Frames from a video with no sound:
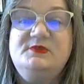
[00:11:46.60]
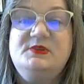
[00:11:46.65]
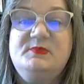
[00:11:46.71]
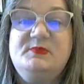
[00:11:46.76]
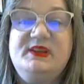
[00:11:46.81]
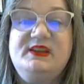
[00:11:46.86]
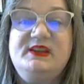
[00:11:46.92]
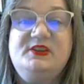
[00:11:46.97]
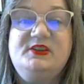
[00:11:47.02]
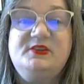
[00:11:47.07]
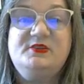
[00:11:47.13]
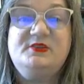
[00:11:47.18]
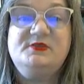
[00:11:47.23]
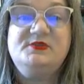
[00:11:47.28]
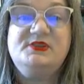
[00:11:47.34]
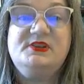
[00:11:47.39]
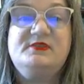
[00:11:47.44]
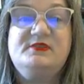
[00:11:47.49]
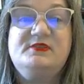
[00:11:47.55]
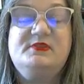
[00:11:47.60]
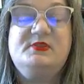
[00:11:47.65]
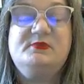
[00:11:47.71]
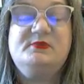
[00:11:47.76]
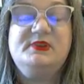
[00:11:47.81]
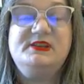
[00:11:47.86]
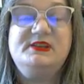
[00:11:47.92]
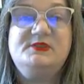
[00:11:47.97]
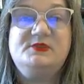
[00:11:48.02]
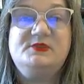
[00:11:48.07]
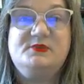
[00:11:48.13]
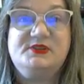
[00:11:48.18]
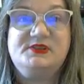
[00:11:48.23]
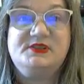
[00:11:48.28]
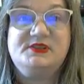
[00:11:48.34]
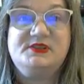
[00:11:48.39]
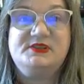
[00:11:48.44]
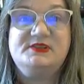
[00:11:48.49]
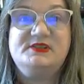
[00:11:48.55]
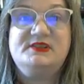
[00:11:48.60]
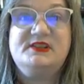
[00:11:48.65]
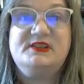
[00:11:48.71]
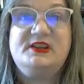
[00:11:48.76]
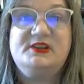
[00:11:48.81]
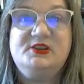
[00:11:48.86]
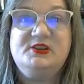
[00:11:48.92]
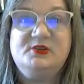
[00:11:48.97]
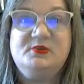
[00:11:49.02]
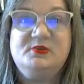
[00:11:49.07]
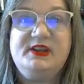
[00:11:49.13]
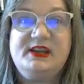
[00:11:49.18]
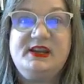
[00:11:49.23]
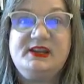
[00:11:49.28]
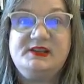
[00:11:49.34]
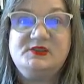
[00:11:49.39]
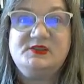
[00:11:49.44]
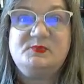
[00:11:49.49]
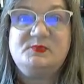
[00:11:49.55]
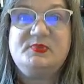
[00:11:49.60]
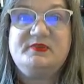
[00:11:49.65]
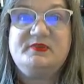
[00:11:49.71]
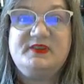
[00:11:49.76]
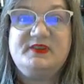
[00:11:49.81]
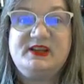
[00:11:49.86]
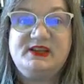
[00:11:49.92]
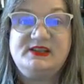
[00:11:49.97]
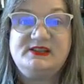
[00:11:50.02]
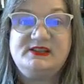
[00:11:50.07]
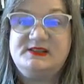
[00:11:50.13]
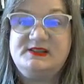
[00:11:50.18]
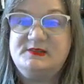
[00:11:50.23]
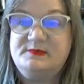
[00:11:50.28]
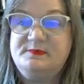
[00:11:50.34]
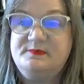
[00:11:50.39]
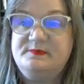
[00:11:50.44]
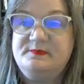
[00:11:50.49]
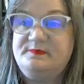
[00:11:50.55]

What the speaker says: to make use of the resources that UAS provides.